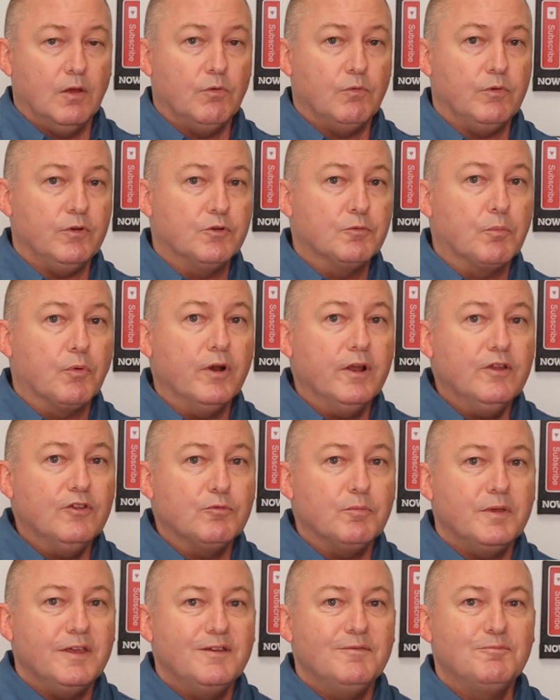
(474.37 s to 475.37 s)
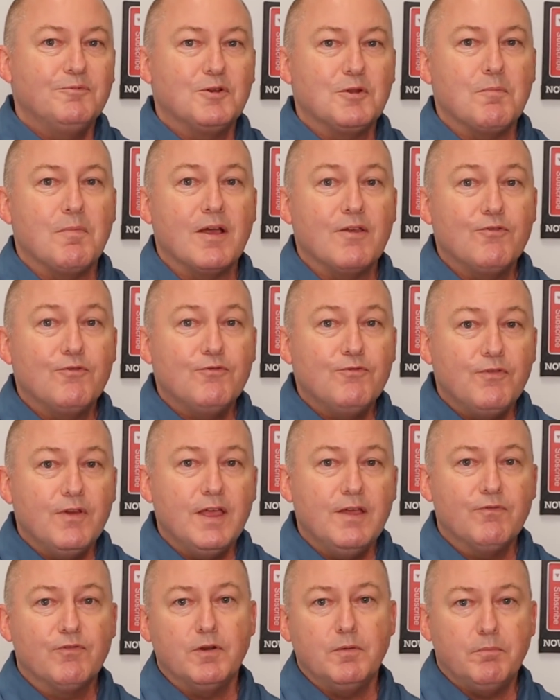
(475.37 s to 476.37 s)
Which brings me to my
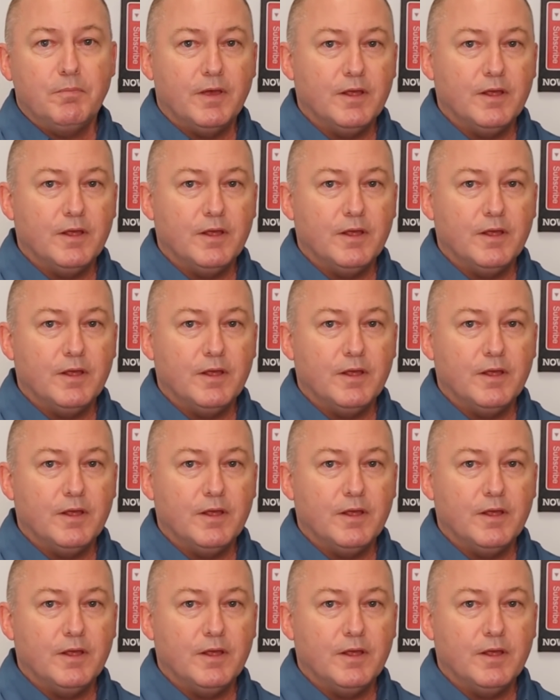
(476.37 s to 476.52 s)
favorite